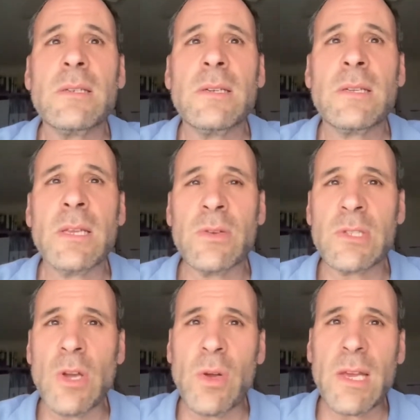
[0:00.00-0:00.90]
And there is
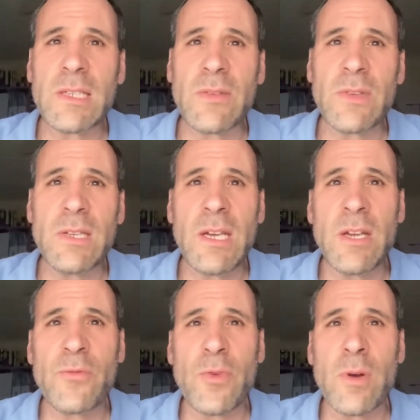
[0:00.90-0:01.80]
no less of a
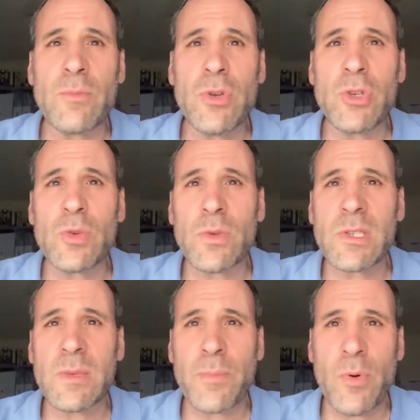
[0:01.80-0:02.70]
need for mutual
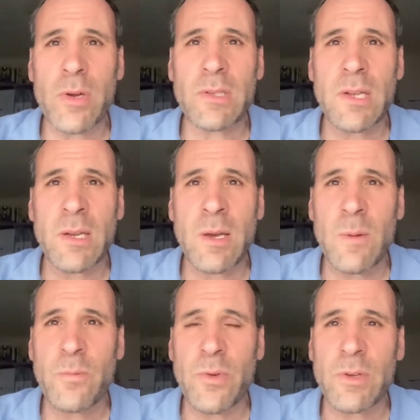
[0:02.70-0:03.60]
support and
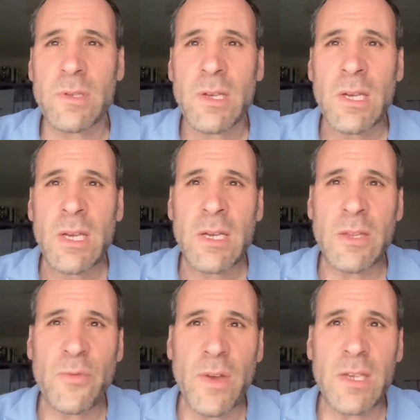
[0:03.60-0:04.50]
comfort in the
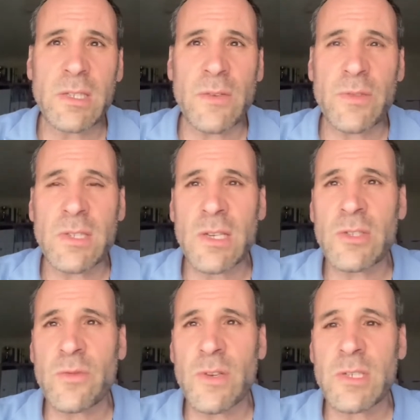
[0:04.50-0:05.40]
face of such
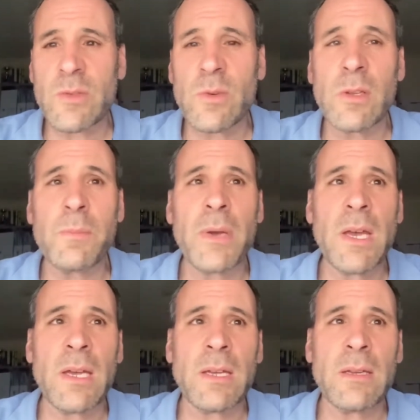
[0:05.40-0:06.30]
visceral
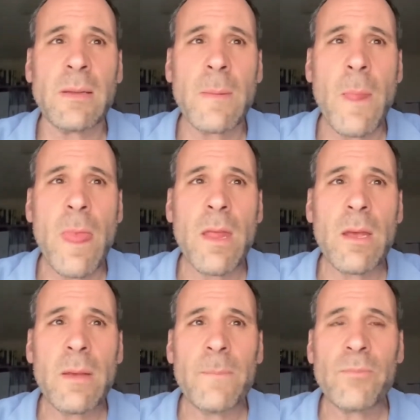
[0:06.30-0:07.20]
pain.
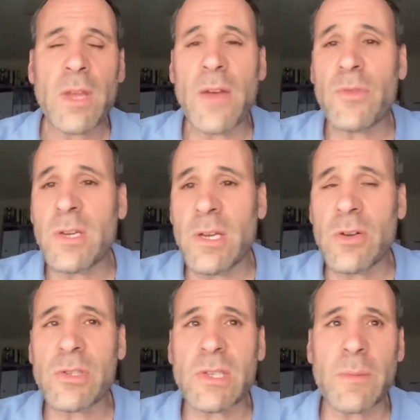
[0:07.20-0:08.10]
Every year,
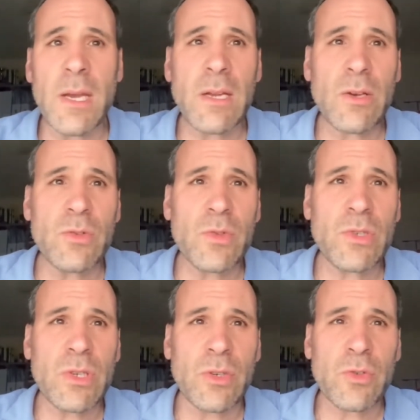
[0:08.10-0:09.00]
some 800
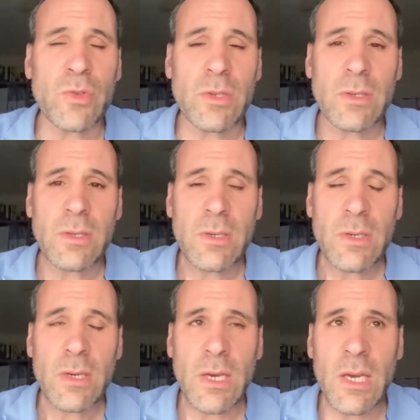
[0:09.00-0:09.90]
children,
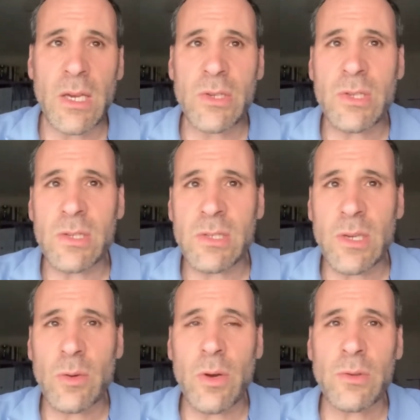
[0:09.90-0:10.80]
aged
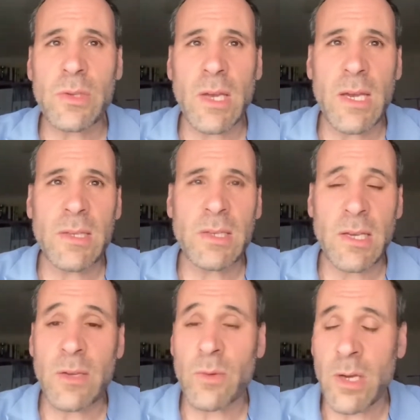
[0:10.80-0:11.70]
0 to
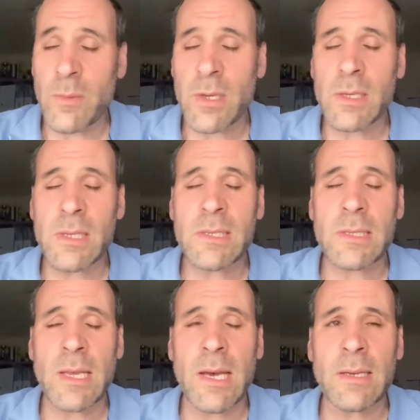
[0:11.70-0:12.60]
18, Rahman
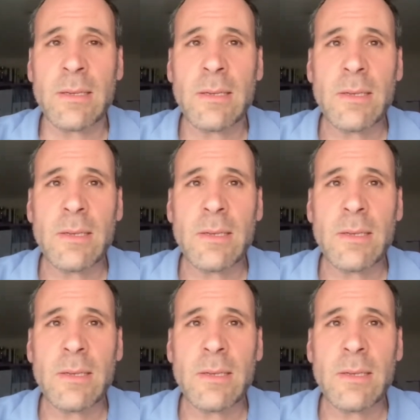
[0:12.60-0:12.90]
al-Itzlan,